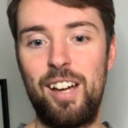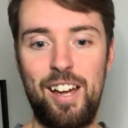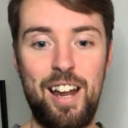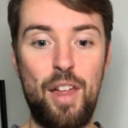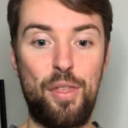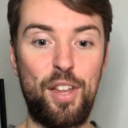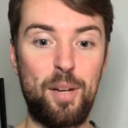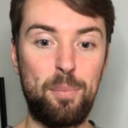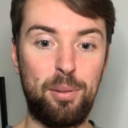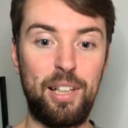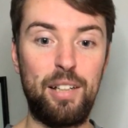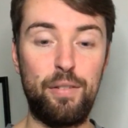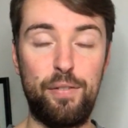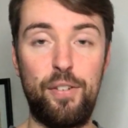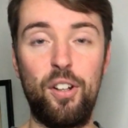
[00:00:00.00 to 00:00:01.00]
And I think
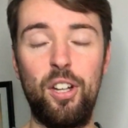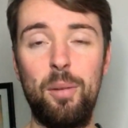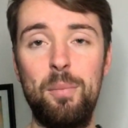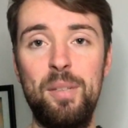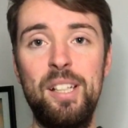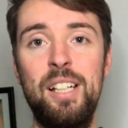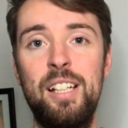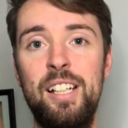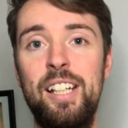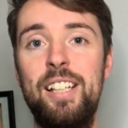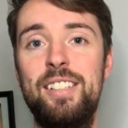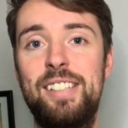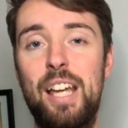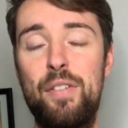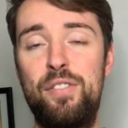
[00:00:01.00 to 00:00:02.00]
playing Fulham
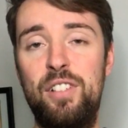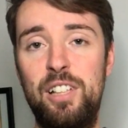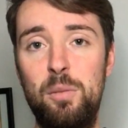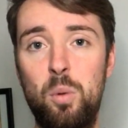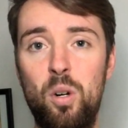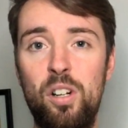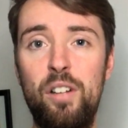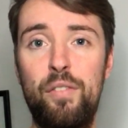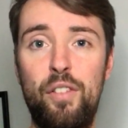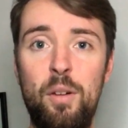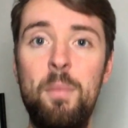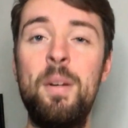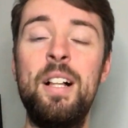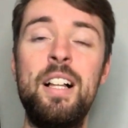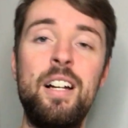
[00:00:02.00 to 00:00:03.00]
is definitely one of
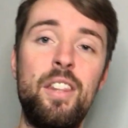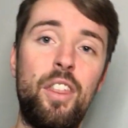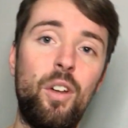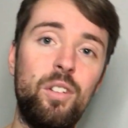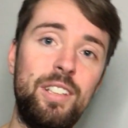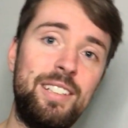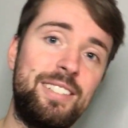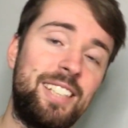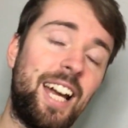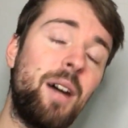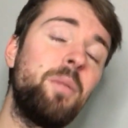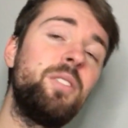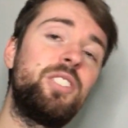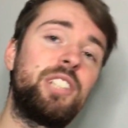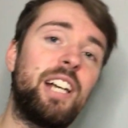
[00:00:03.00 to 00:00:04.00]
them. The only
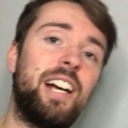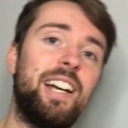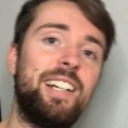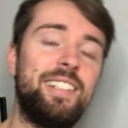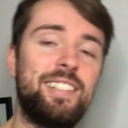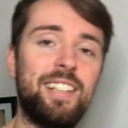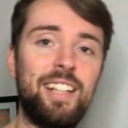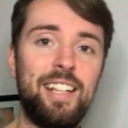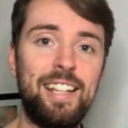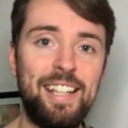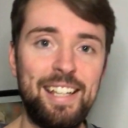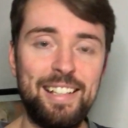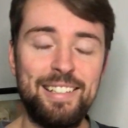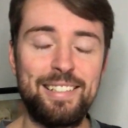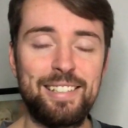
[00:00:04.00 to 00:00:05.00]
downside
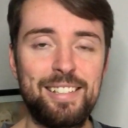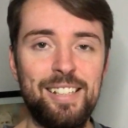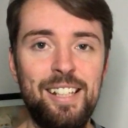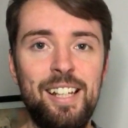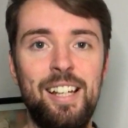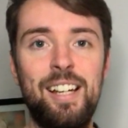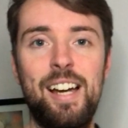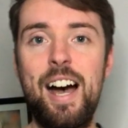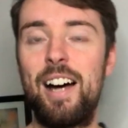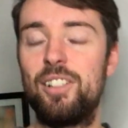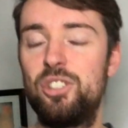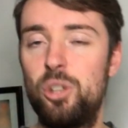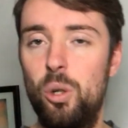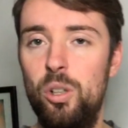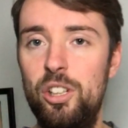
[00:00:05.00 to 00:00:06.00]
is
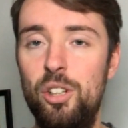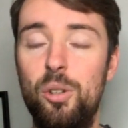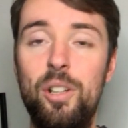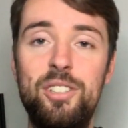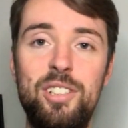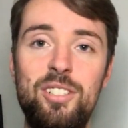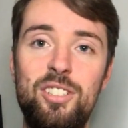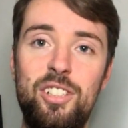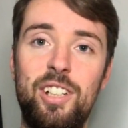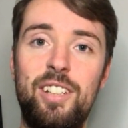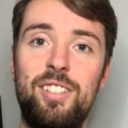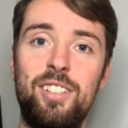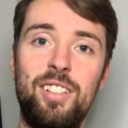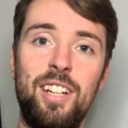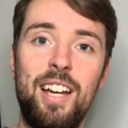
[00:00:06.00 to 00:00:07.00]
Antonio is
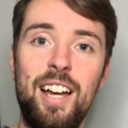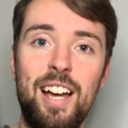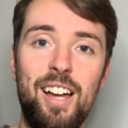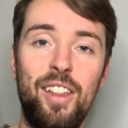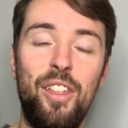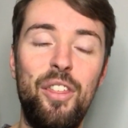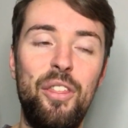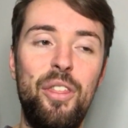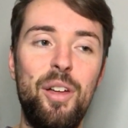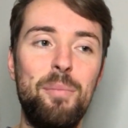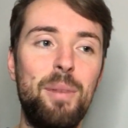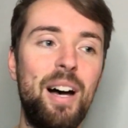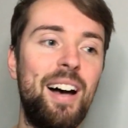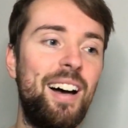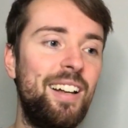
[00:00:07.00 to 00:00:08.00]
injured.
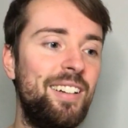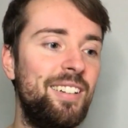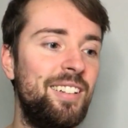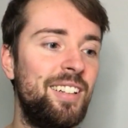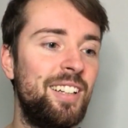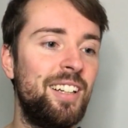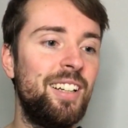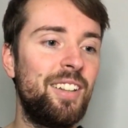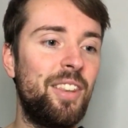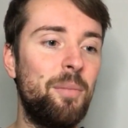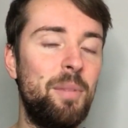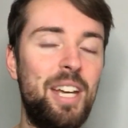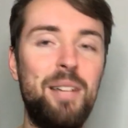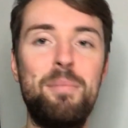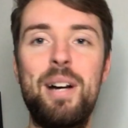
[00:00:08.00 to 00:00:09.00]
The
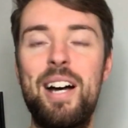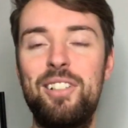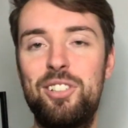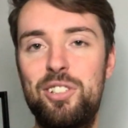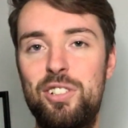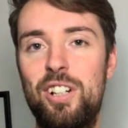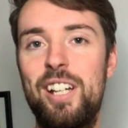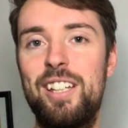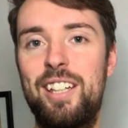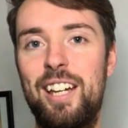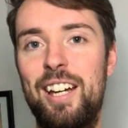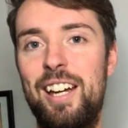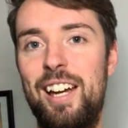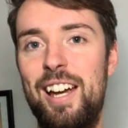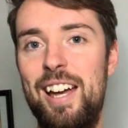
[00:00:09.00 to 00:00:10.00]
main man
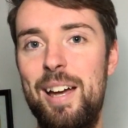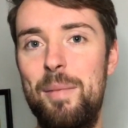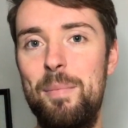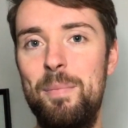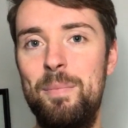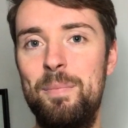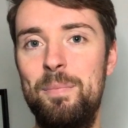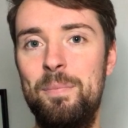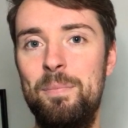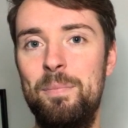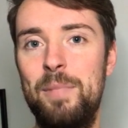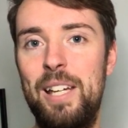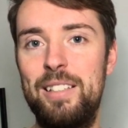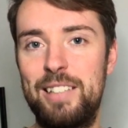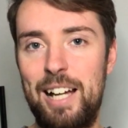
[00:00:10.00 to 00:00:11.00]
striker
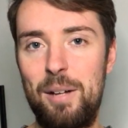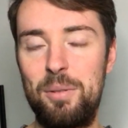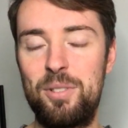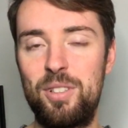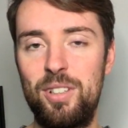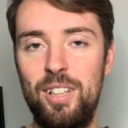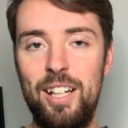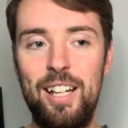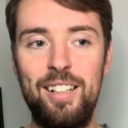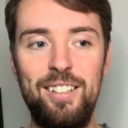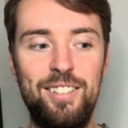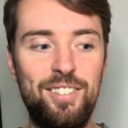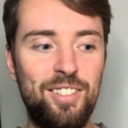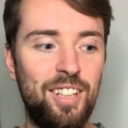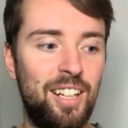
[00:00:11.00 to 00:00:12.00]
is out.
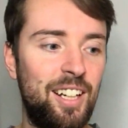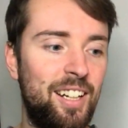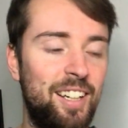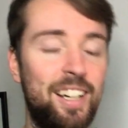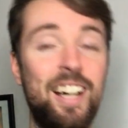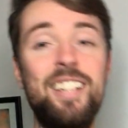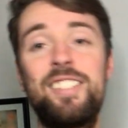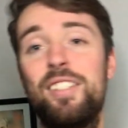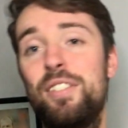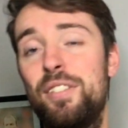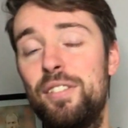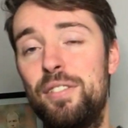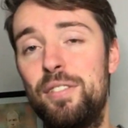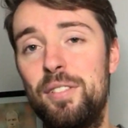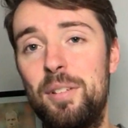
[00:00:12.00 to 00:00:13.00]
And as a
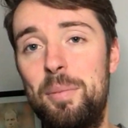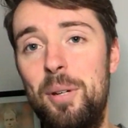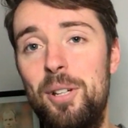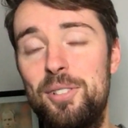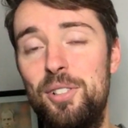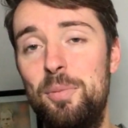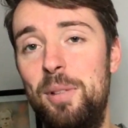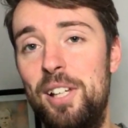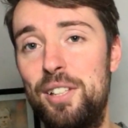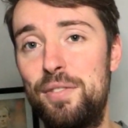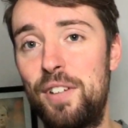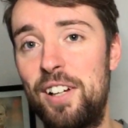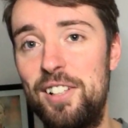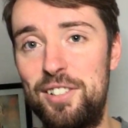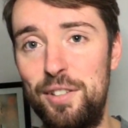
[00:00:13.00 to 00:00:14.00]
person who plays
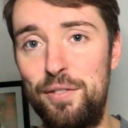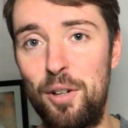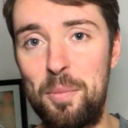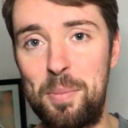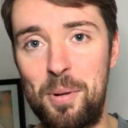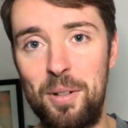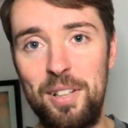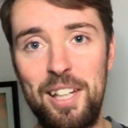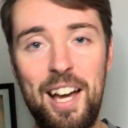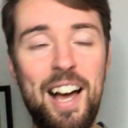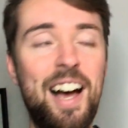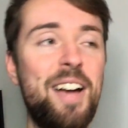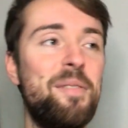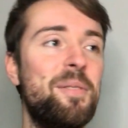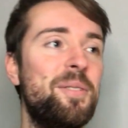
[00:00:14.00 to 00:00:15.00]
fantasy football,
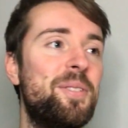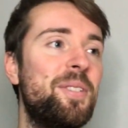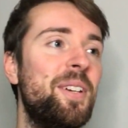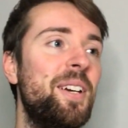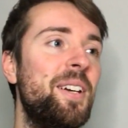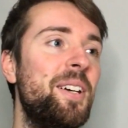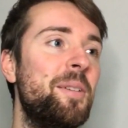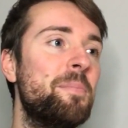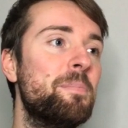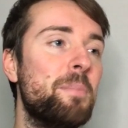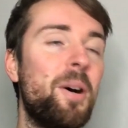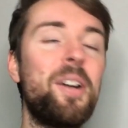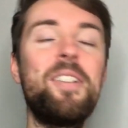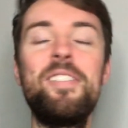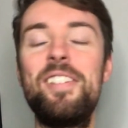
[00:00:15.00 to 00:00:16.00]
I was
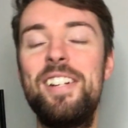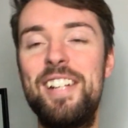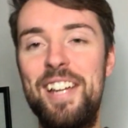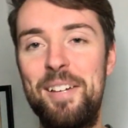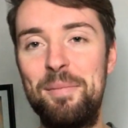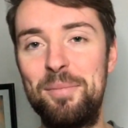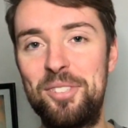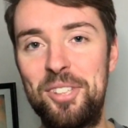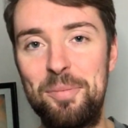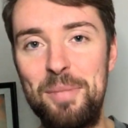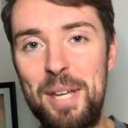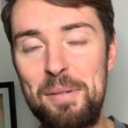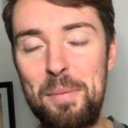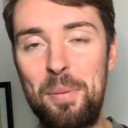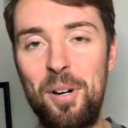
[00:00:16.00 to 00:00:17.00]
monitoring him to
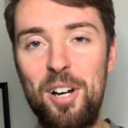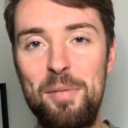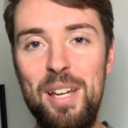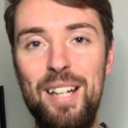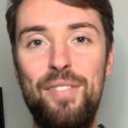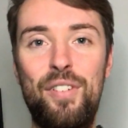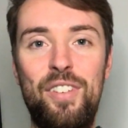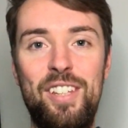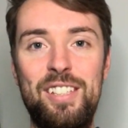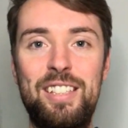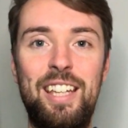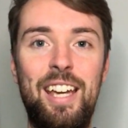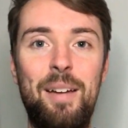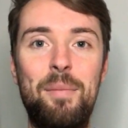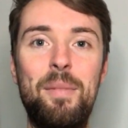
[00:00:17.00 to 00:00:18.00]
maybe put him in for this
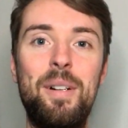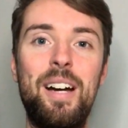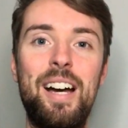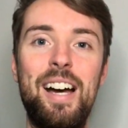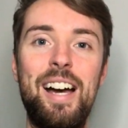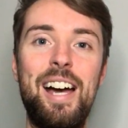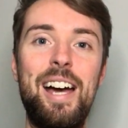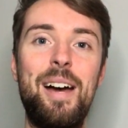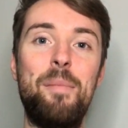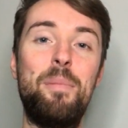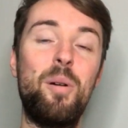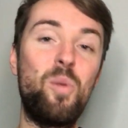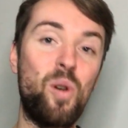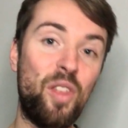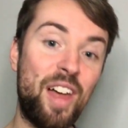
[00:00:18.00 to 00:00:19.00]
game.
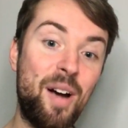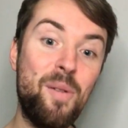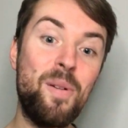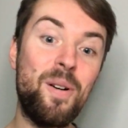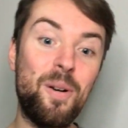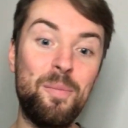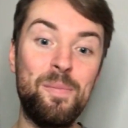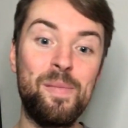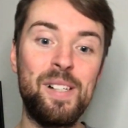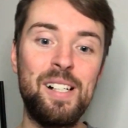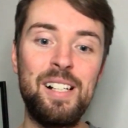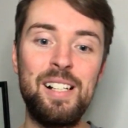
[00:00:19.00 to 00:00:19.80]
But without him,